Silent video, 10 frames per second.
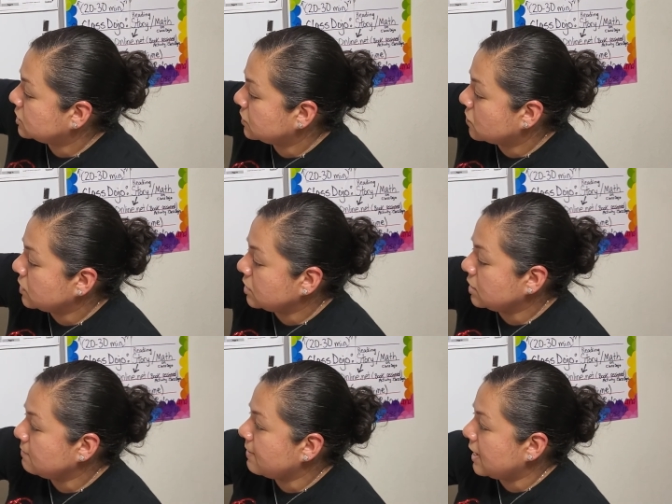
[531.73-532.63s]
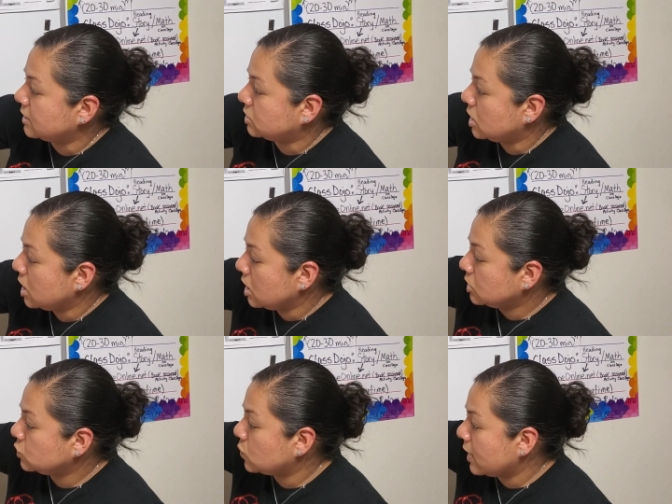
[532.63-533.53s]
You're going to need page
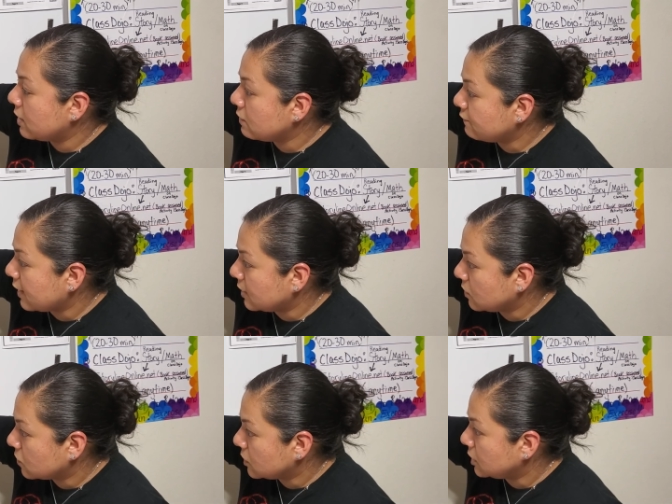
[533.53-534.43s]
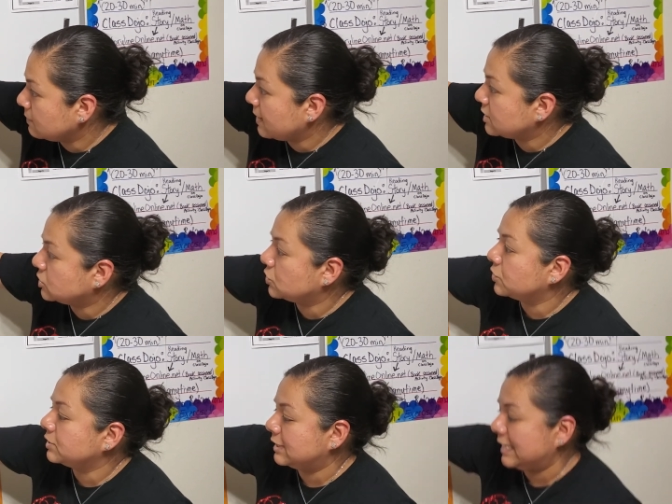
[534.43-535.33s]
12 and you're going to need page
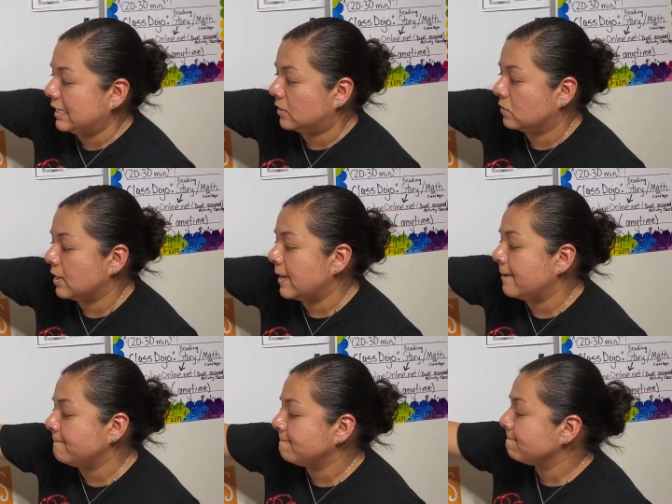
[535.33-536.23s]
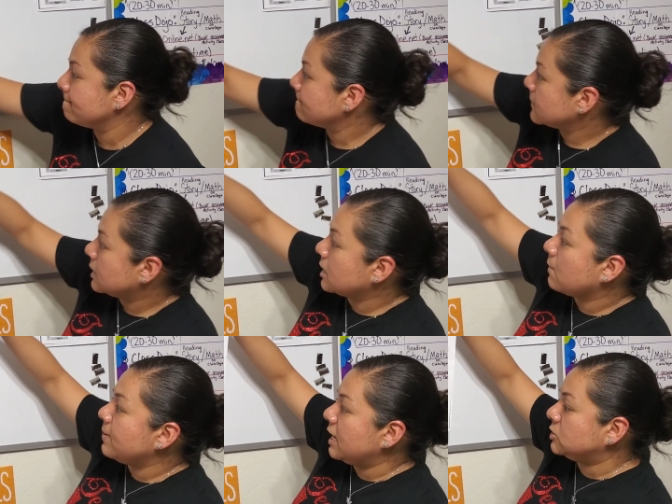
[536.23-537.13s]
13, okay? Now,
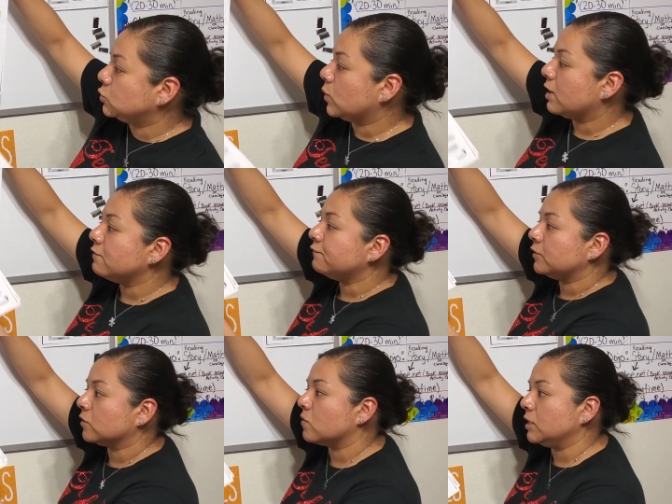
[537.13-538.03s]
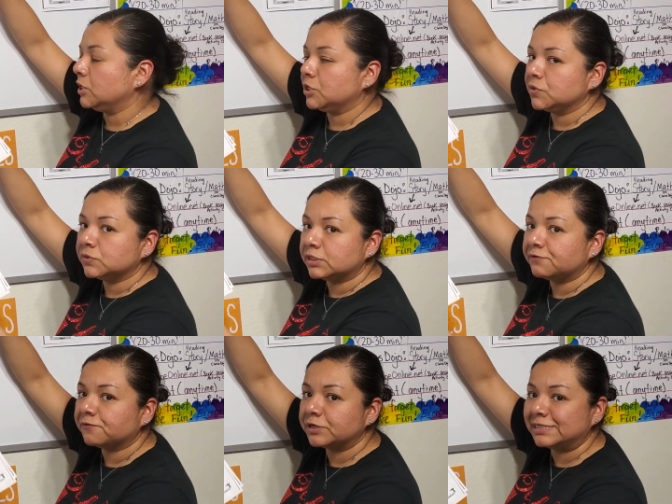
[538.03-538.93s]
page 12, you're going to use it
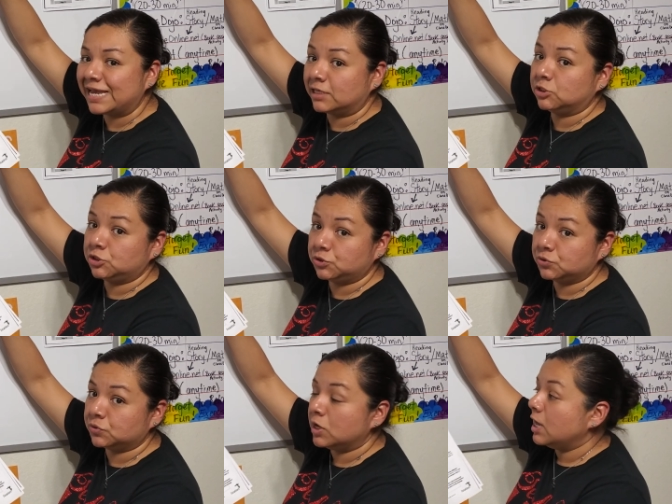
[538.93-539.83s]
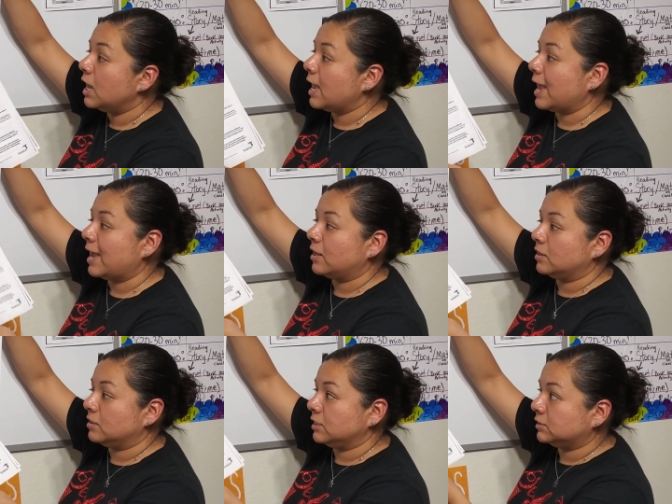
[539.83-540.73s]
for day two. And
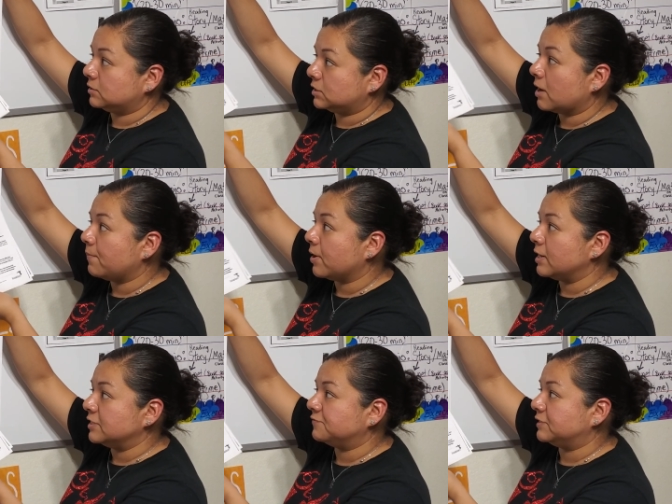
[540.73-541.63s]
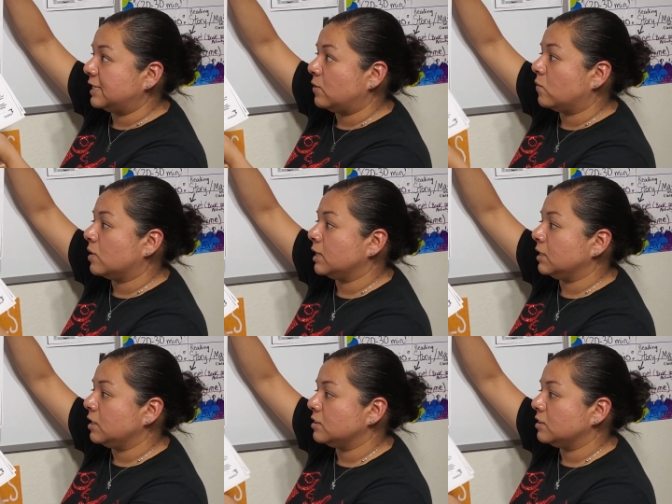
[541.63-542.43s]
this top part is for day one.